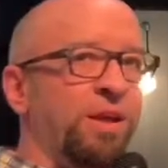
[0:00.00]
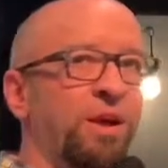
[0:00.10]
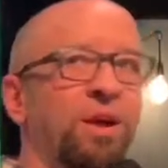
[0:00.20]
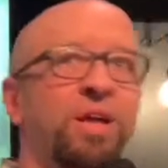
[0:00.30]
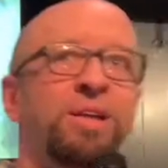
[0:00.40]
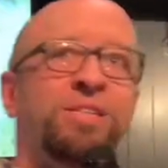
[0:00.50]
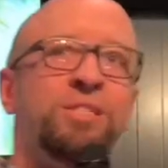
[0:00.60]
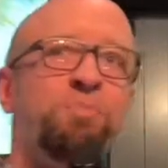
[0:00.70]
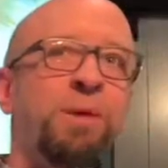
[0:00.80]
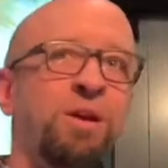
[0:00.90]
here.
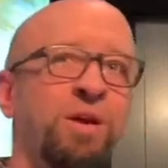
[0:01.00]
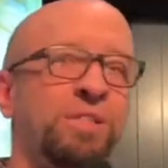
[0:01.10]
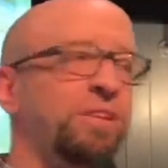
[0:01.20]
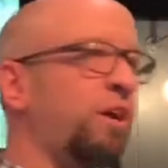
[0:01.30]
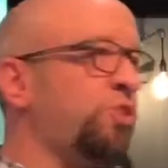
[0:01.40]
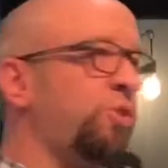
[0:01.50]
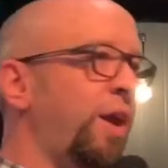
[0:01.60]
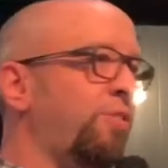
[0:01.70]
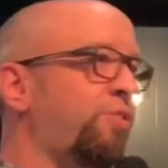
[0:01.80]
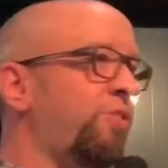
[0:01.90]
Spirits are
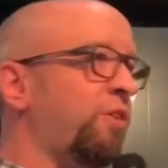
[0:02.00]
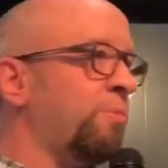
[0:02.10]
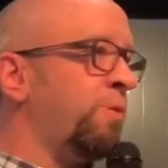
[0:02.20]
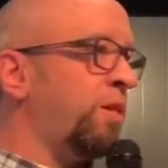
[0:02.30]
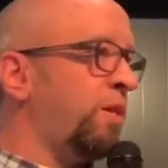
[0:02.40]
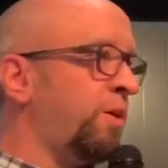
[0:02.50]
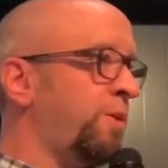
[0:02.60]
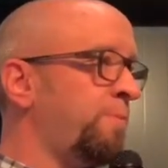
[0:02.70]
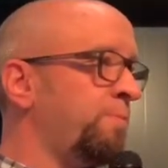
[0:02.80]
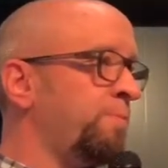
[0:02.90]
transferable.
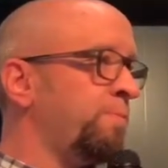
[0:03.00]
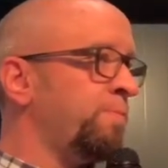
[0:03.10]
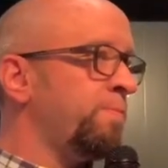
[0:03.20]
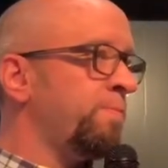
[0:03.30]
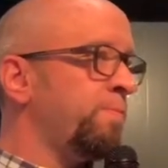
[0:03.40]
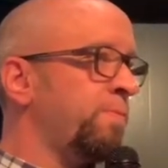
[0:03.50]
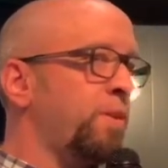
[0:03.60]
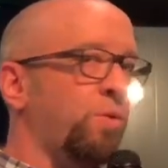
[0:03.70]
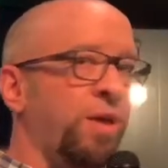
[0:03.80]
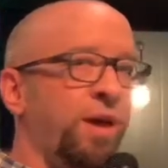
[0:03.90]

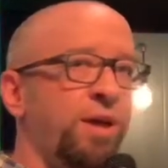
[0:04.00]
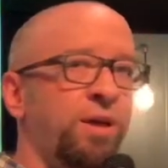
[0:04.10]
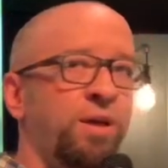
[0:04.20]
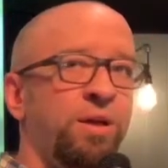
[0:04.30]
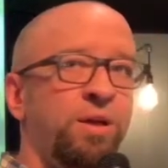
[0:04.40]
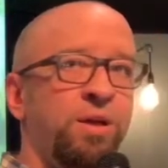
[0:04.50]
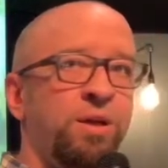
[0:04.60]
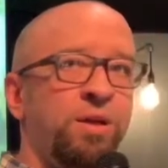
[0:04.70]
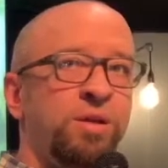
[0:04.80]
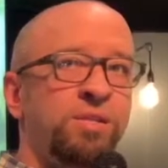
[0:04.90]
Okay?
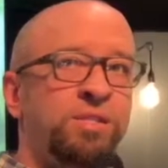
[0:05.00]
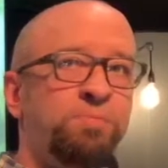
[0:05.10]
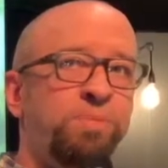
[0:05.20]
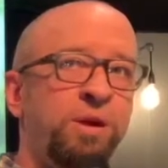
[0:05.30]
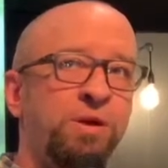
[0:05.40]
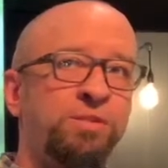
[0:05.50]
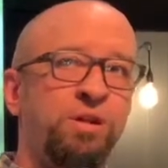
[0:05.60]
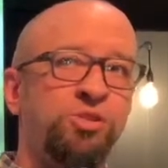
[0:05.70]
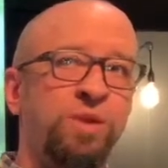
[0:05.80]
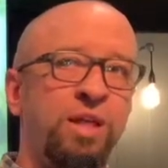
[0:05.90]
Spirits
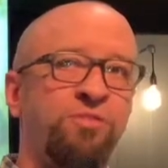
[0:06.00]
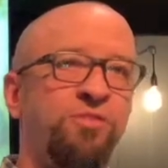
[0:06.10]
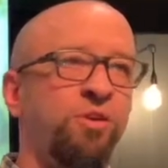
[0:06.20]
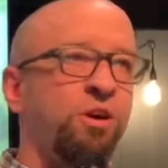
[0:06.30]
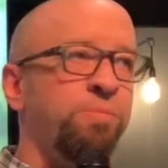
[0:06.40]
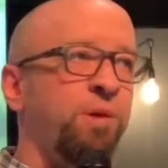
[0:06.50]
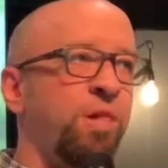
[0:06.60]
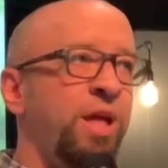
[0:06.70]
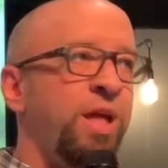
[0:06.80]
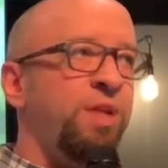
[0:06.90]
are
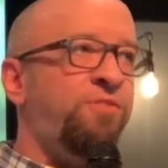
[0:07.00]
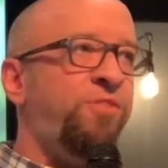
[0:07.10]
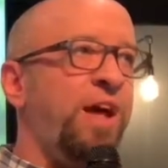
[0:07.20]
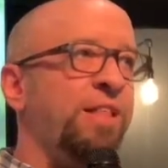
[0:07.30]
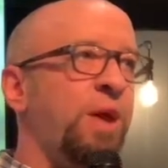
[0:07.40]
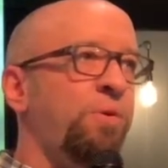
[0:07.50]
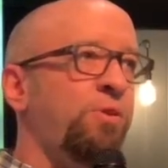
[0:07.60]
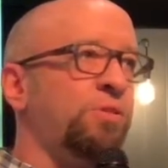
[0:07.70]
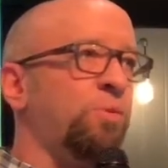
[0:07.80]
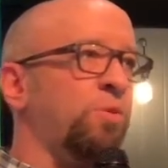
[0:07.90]
transferable. In fact, I would
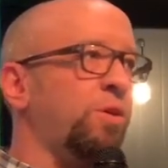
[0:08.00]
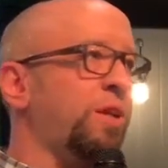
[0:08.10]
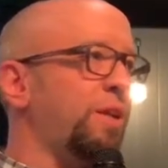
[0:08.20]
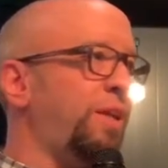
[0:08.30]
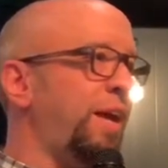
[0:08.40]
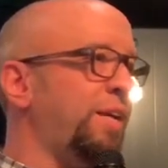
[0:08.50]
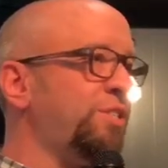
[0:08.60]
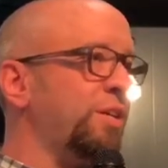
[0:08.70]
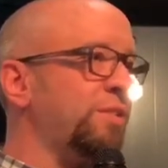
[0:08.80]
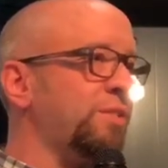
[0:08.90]
use the word
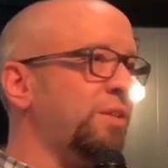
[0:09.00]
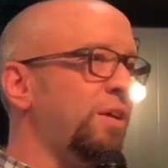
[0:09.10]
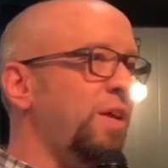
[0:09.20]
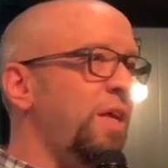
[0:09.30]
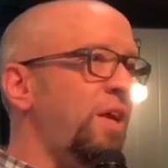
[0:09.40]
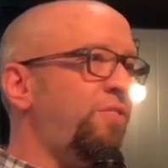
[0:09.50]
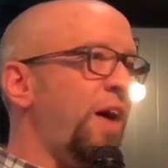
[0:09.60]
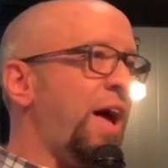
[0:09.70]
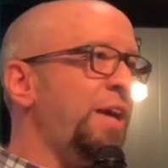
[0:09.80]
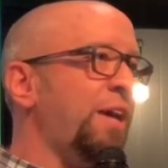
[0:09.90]
contagious. If
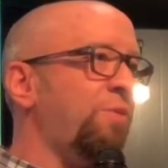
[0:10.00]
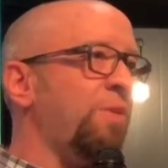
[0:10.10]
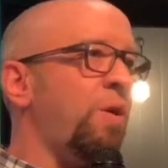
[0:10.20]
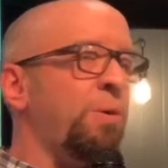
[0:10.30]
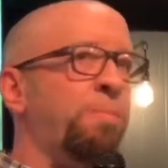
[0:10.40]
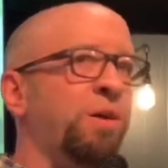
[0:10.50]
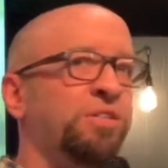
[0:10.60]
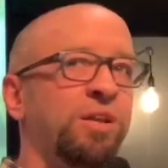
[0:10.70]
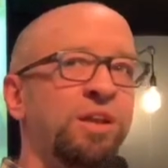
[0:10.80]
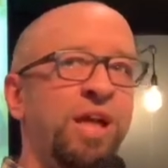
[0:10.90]
I get around a
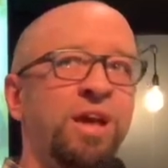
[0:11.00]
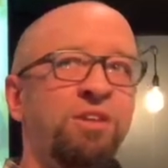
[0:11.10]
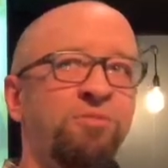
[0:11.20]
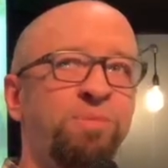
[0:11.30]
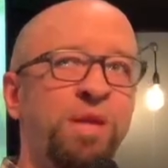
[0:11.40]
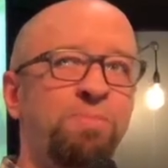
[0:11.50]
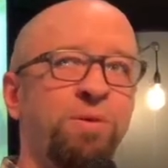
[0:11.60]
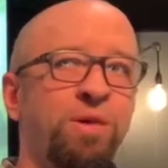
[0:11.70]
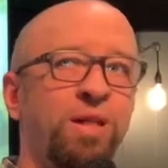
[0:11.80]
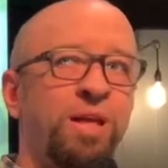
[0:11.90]
bunch of negative
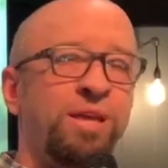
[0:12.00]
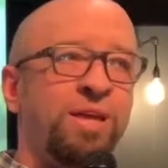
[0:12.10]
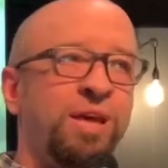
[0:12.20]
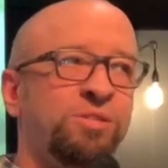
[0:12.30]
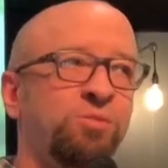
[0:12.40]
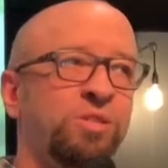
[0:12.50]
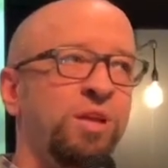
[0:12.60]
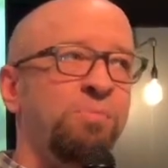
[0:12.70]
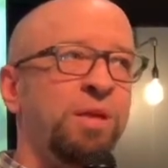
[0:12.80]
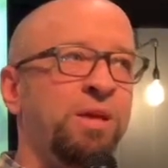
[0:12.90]
people, guess who's
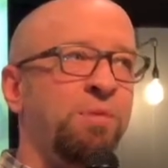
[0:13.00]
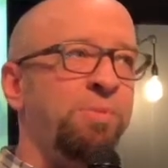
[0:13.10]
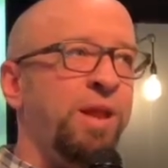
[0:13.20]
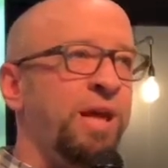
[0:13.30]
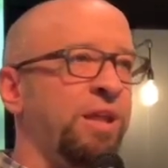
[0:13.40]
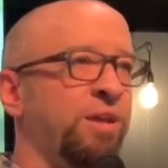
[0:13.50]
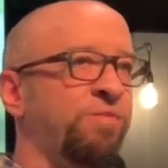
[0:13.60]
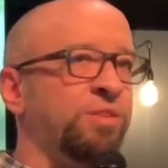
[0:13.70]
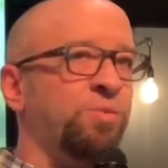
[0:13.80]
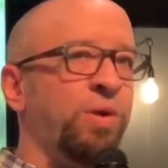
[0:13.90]
going to become negative
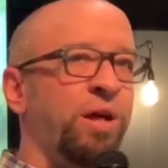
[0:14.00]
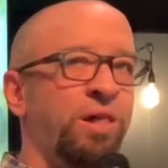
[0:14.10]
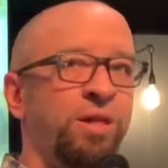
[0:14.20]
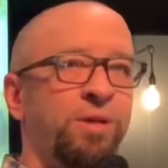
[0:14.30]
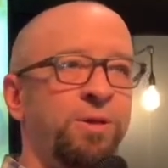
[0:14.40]
as well?